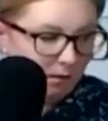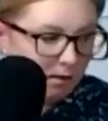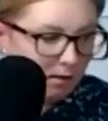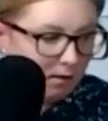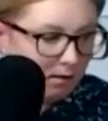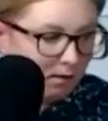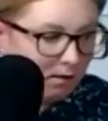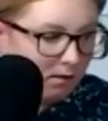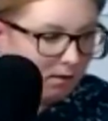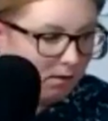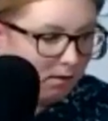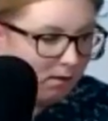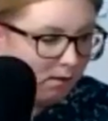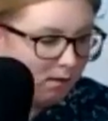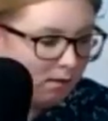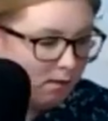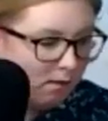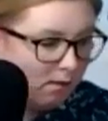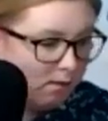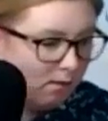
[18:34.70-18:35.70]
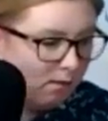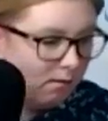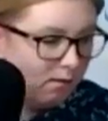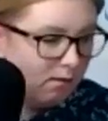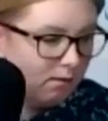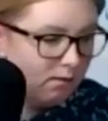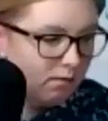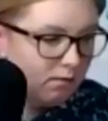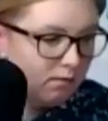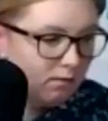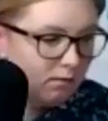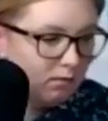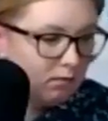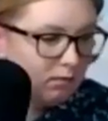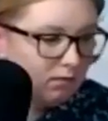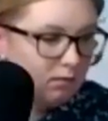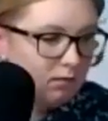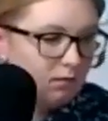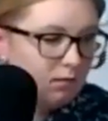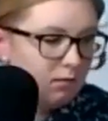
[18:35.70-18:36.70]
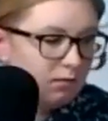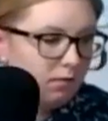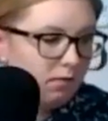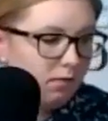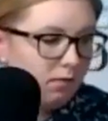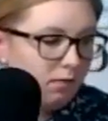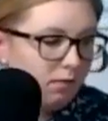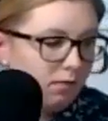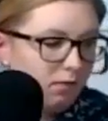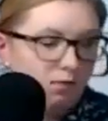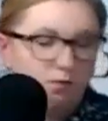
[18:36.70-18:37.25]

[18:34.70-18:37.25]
No words are spoken by the person on screen.